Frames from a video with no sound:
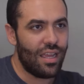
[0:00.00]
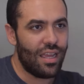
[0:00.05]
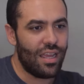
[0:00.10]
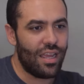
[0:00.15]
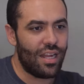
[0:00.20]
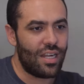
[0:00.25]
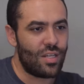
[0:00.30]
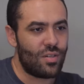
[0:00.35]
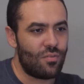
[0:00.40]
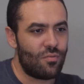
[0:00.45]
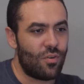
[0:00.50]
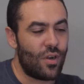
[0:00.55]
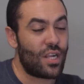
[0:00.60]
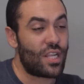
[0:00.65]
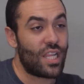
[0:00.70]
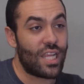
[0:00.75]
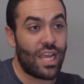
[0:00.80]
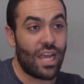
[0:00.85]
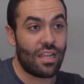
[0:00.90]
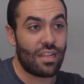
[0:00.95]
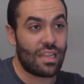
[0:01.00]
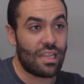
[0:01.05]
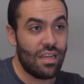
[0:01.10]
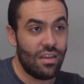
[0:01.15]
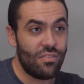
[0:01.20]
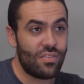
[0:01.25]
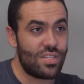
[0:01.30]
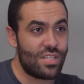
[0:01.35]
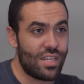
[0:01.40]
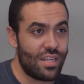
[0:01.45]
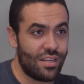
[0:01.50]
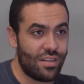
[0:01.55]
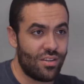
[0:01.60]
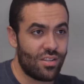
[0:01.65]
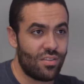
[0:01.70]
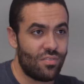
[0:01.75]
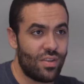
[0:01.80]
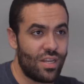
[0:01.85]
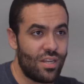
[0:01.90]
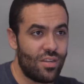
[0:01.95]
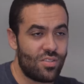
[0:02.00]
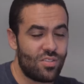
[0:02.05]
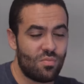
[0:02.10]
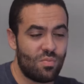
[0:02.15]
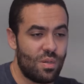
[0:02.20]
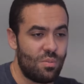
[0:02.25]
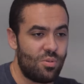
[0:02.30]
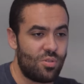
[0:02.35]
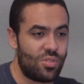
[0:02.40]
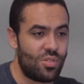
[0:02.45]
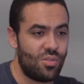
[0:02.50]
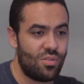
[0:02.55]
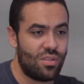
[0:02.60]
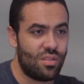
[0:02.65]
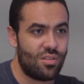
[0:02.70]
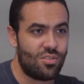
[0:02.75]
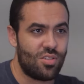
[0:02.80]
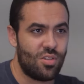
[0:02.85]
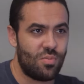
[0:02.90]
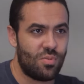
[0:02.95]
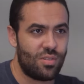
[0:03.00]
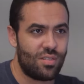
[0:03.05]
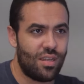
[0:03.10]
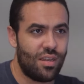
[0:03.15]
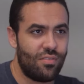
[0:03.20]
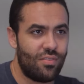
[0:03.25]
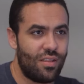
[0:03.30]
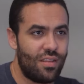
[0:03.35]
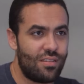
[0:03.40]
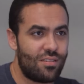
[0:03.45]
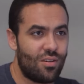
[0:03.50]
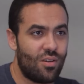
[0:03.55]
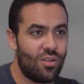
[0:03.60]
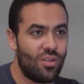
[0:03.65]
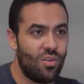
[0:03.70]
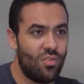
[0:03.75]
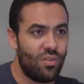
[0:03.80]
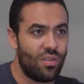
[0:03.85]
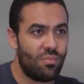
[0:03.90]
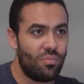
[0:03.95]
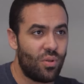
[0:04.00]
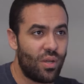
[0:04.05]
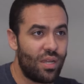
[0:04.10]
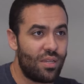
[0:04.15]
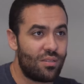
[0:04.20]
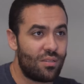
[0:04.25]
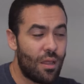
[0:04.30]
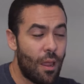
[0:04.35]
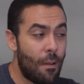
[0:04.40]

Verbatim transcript: and frankly, I loved seeing all the videos of people shooting their super safeties all over the place.